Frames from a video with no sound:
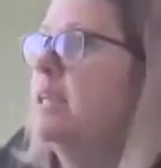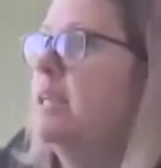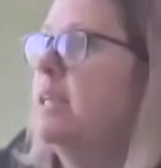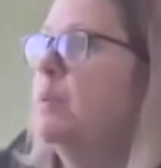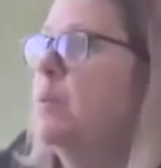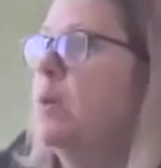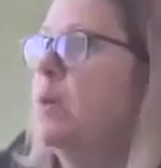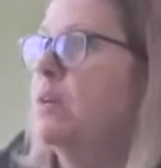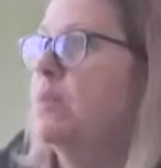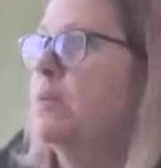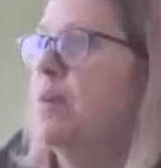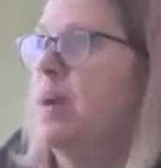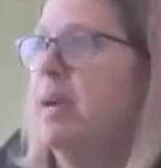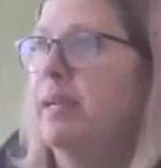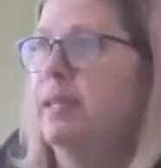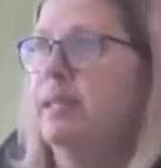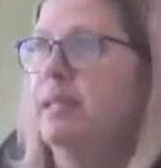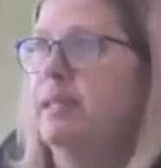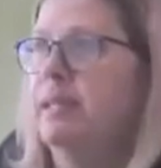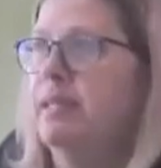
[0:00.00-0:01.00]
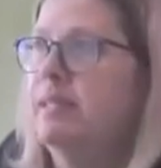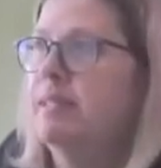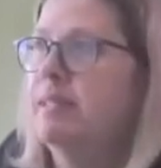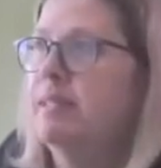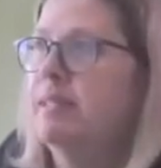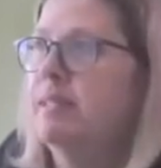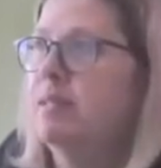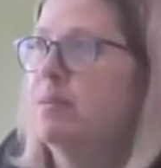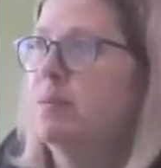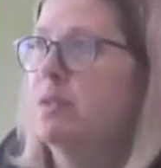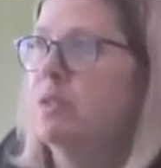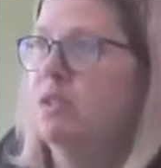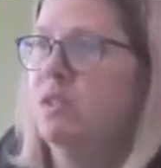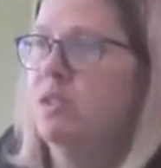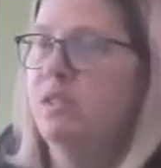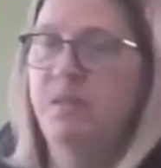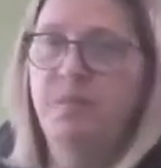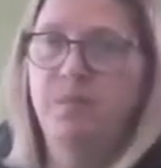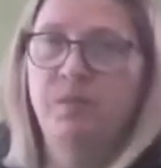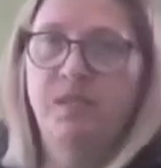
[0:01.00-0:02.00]
in what a writing is, which
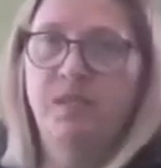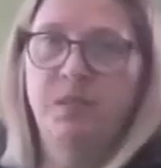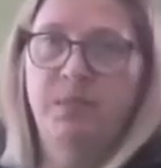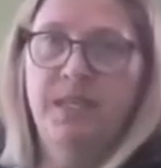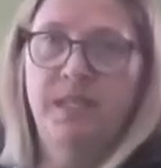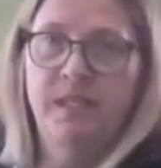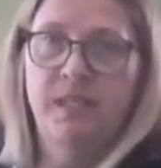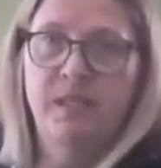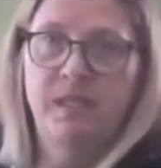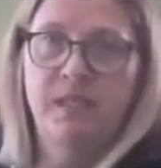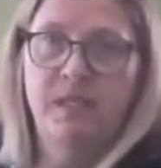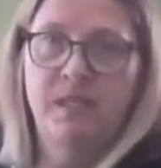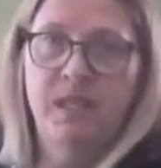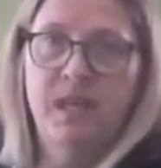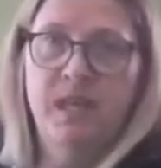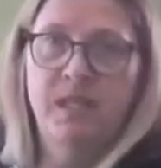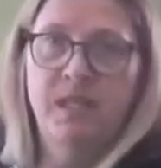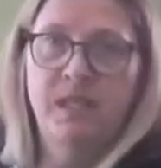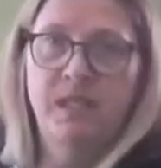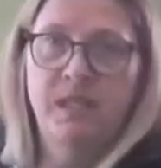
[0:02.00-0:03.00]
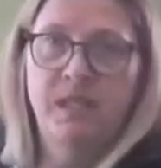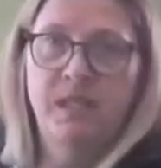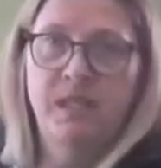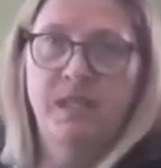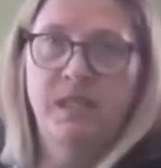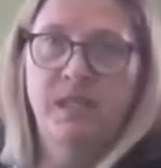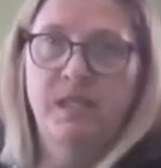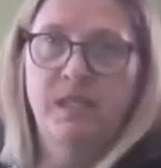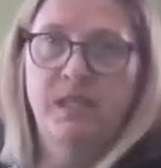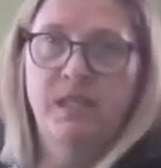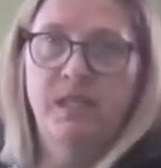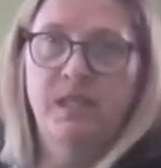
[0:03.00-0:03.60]
seems to make sense.